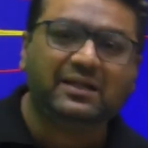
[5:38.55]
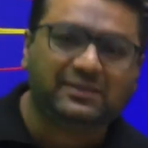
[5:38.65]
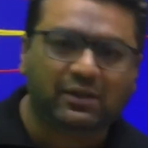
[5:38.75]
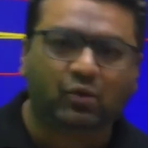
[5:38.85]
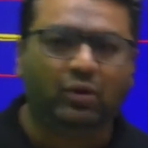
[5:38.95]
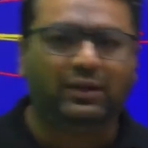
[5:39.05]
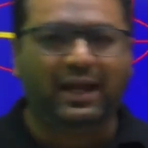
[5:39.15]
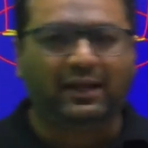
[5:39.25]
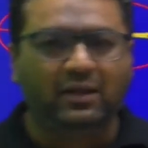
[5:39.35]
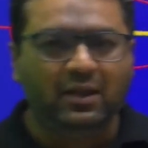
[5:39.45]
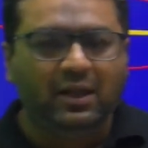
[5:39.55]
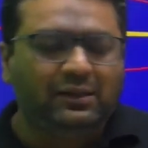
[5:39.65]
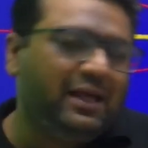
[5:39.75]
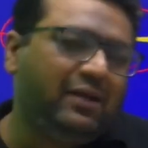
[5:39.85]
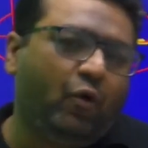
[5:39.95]
is in contact,
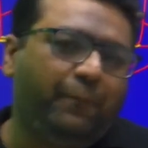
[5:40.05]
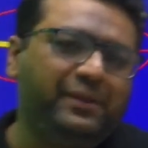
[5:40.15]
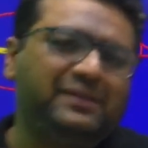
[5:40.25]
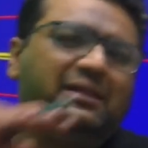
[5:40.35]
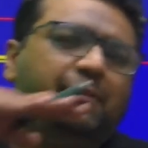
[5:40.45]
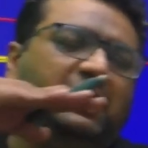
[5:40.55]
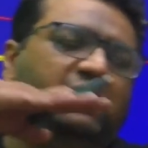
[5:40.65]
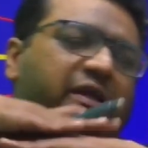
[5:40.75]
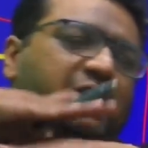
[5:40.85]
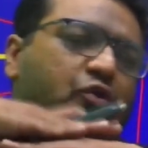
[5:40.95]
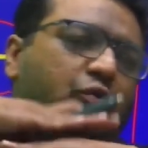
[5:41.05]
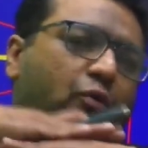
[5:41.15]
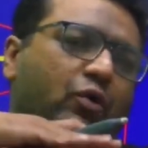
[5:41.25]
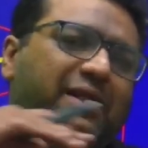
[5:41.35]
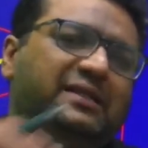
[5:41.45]
then obviously between two
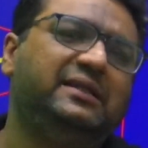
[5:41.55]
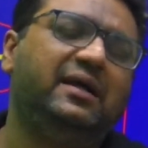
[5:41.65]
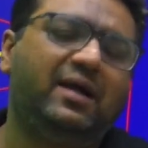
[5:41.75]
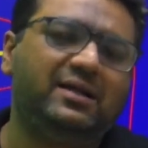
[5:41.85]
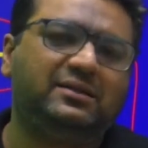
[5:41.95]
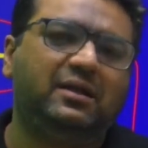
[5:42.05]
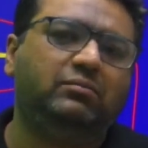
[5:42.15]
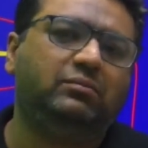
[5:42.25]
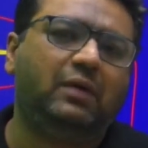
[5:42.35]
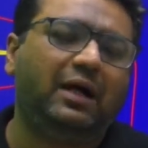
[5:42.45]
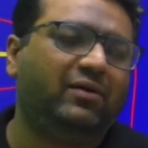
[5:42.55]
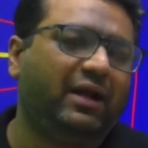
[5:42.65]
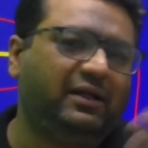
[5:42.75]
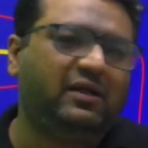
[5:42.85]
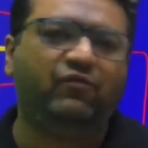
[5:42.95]
bodies there are some
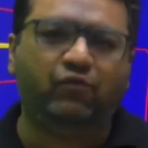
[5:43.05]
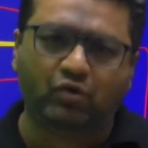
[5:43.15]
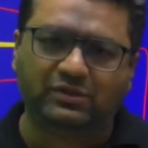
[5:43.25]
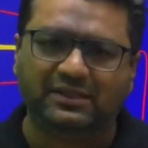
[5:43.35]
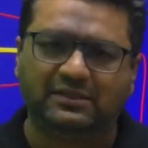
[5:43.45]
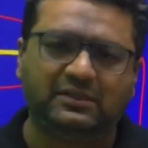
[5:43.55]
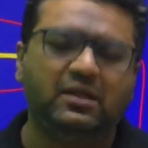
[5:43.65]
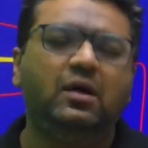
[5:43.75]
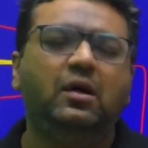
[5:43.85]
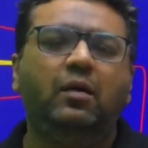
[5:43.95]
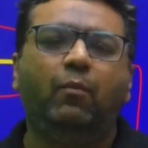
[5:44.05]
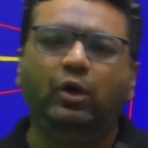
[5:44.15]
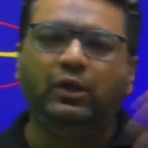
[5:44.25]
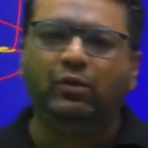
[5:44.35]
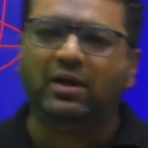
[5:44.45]
attractive forces,
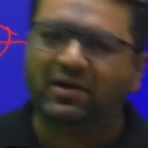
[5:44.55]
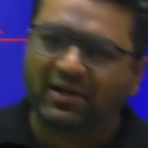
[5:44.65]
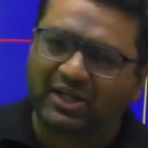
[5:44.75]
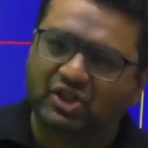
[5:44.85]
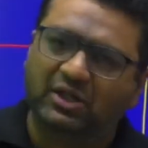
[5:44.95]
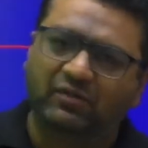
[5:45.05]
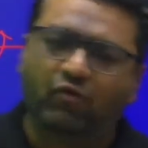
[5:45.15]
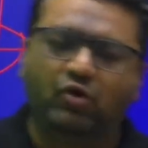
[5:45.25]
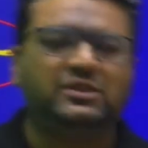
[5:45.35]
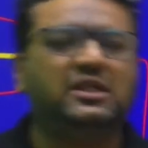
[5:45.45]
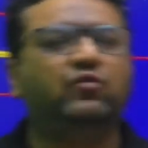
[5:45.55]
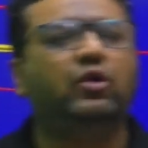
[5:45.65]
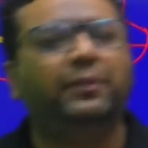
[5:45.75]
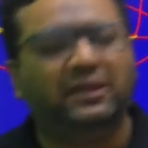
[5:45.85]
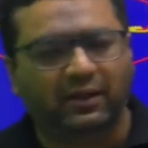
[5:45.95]
molecular attraction forces
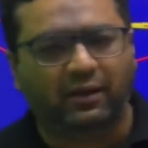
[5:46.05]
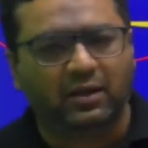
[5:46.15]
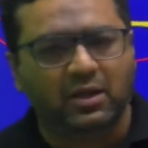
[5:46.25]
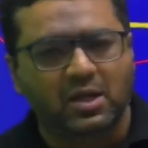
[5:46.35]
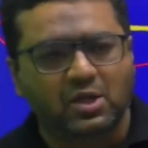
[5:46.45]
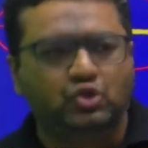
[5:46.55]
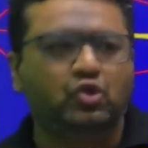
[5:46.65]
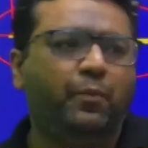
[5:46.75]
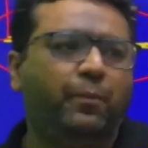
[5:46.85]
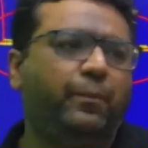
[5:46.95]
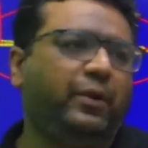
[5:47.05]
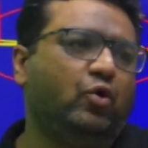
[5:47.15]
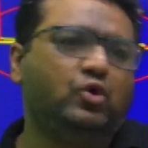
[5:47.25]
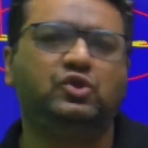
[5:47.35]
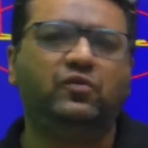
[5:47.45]
would be there. So
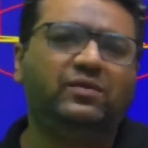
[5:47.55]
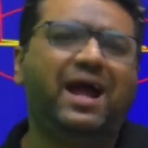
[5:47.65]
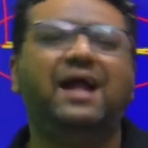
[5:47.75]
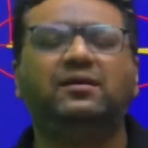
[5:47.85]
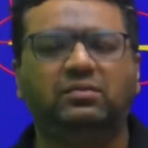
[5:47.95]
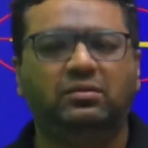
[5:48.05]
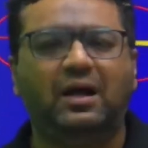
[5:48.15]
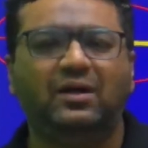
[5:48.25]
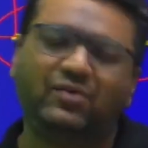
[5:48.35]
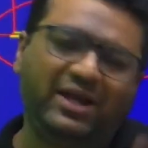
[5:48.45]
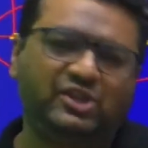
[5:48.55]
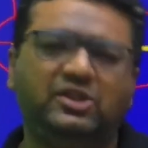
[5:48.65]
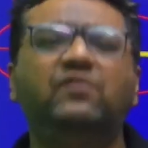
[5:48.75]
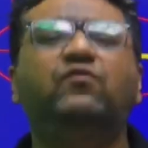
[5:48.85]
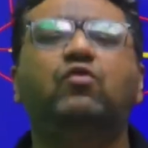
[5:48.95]
because of that
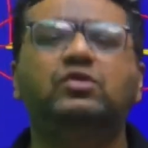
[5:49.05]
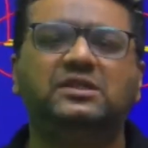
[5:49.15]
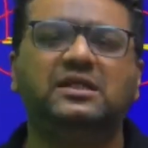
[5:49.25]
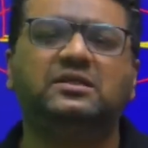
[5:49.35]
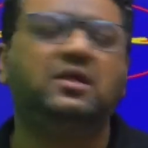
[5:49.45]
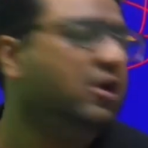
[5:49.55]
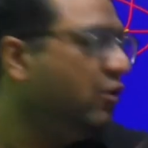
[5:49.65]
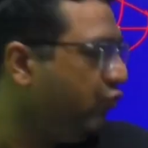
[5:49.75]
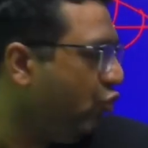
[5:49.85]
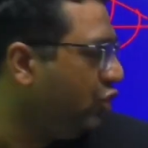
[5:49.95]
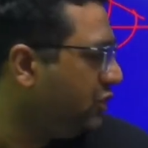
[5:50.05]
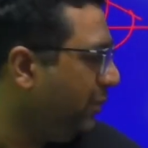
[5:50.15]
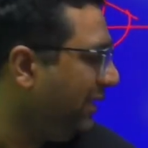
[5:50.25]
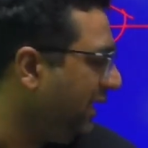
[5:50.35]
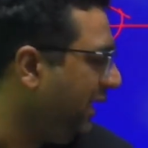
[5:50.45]
attraction forces, force
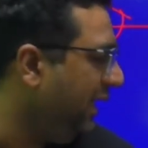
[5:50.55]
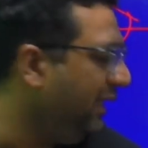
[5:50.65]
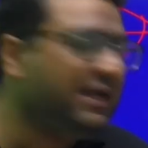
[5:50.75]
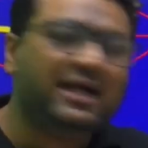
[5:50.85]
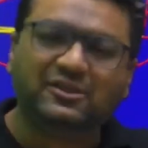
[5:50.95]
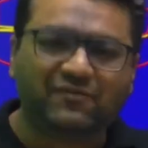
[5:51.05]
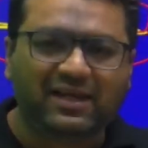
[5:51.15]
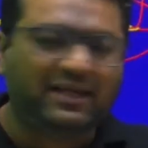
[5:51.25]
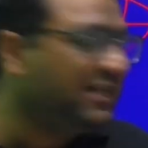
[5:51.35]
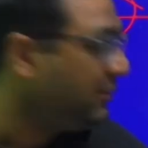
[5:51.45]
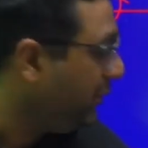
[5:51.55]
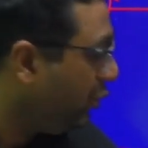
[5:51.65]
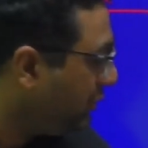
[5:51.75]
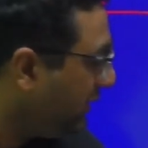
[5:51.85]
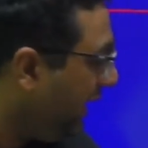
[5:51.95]
but area is very less, because